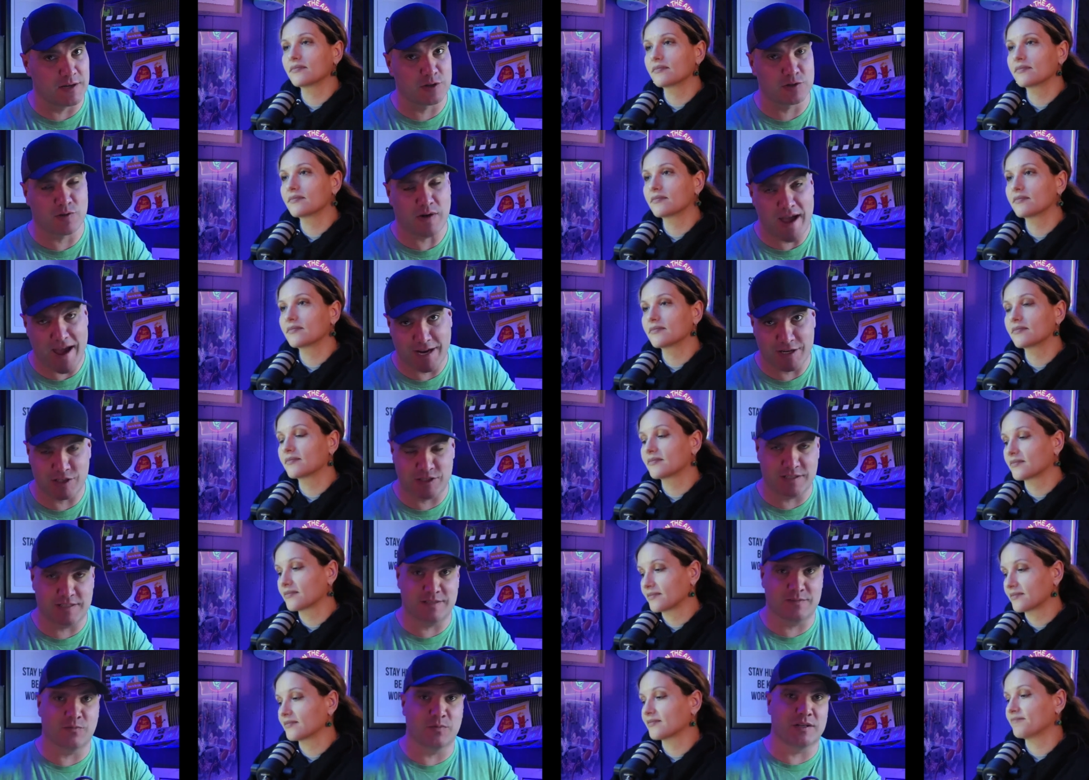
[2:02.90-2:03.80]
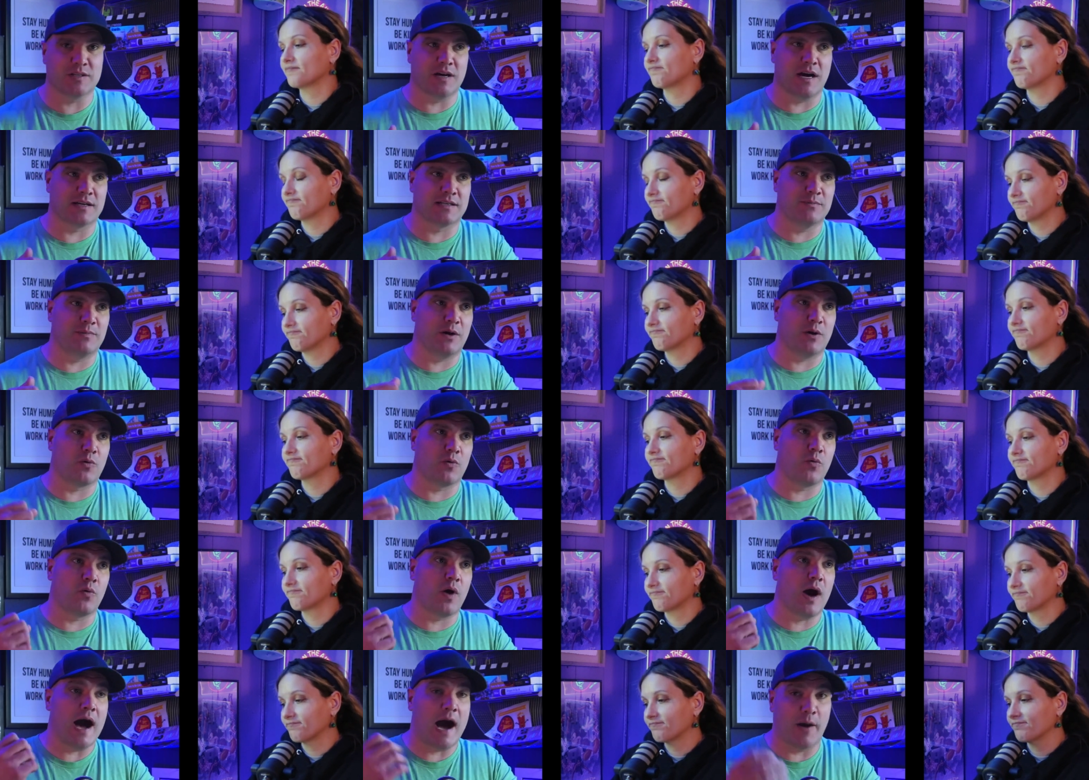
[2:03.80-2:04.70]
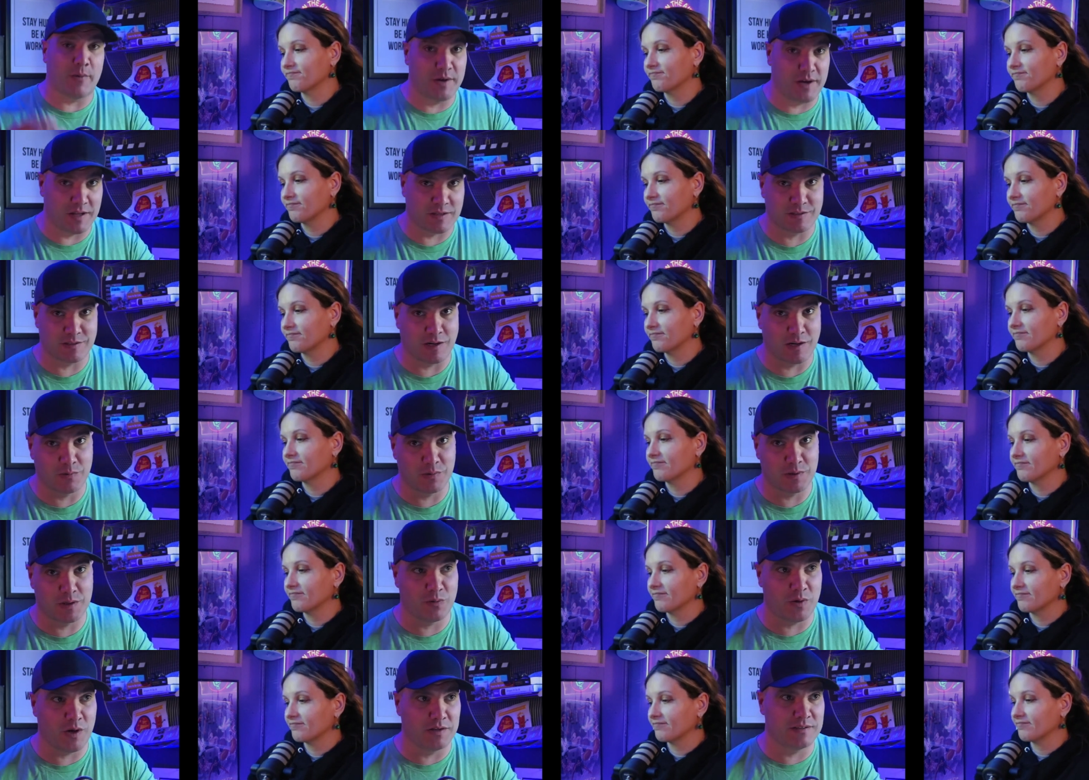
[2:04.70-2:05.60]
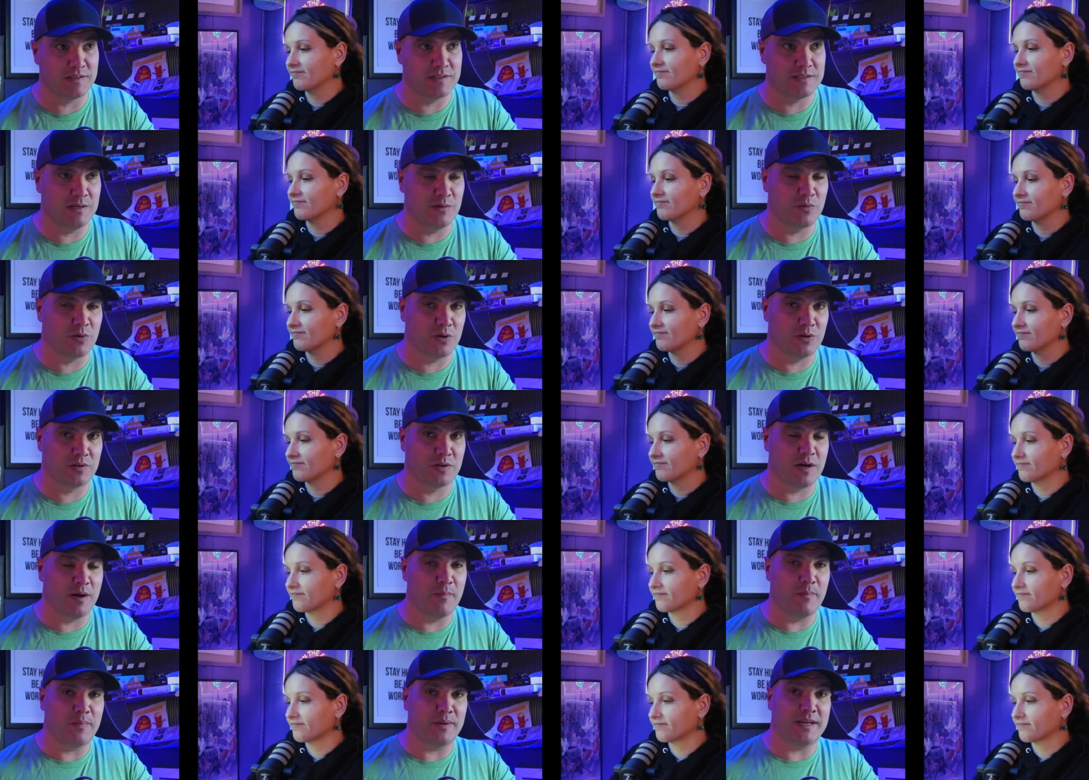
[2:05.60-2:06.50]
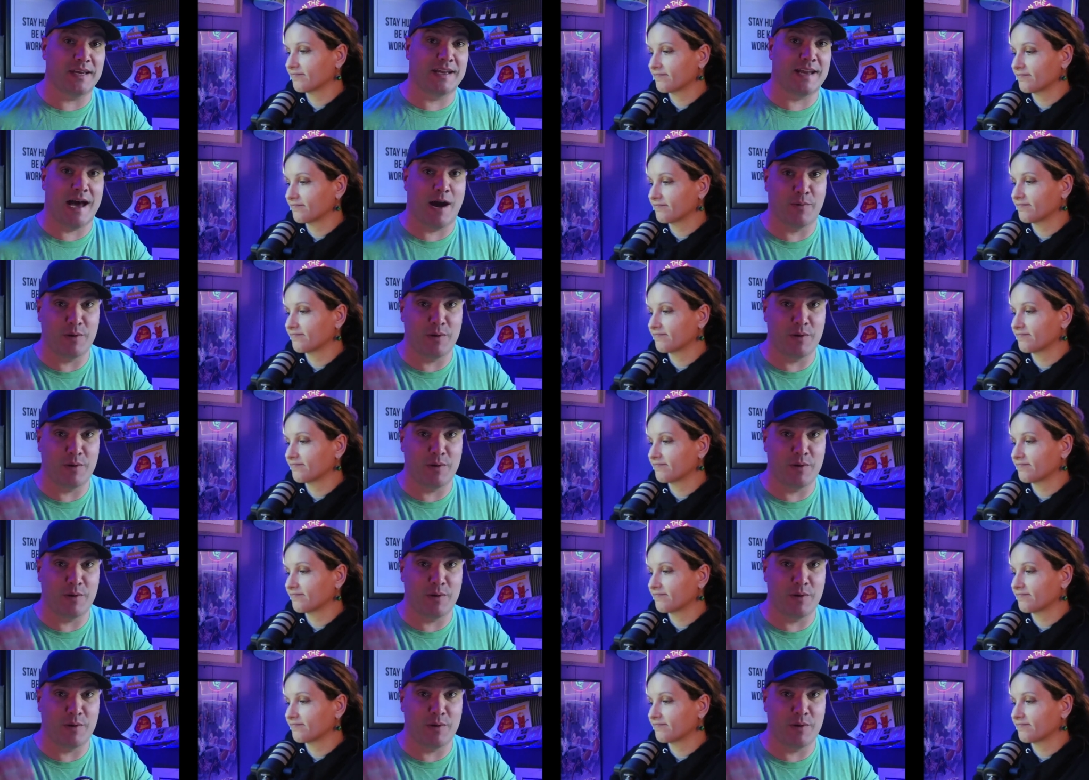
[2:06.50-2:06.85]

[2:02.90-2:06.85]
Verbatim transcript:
Speaker 1: attraction. We talked mm-hmm. about how he got started with the Walt Disney World Company and how